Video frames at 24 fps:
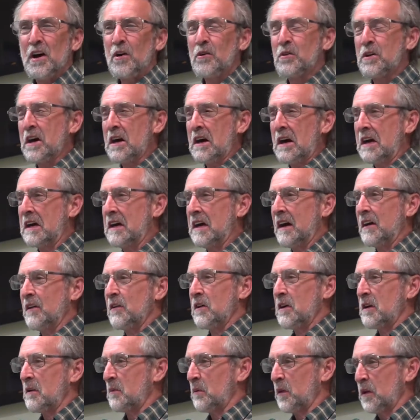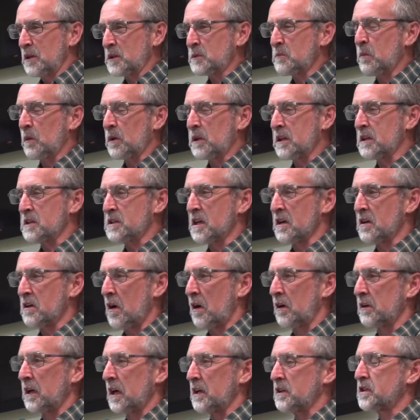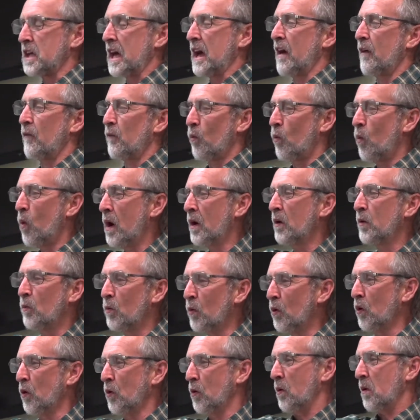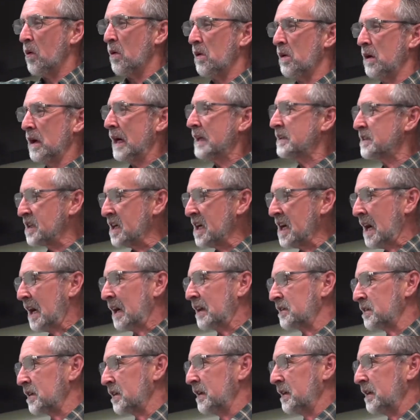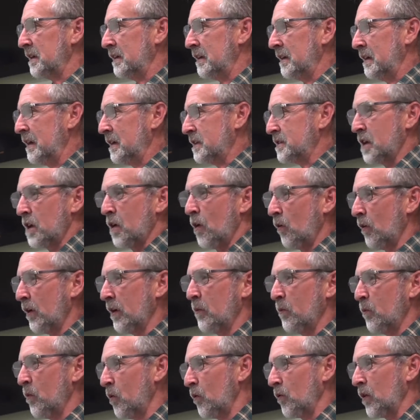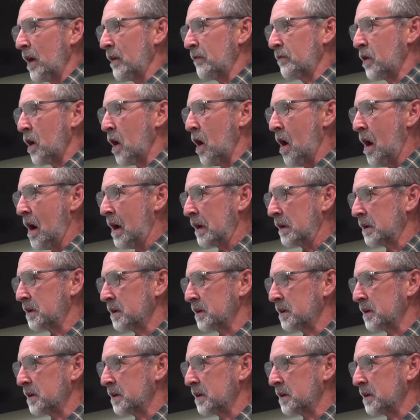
okay, Let's put this in context. They have one rule. That's it. It's the only rule they've got.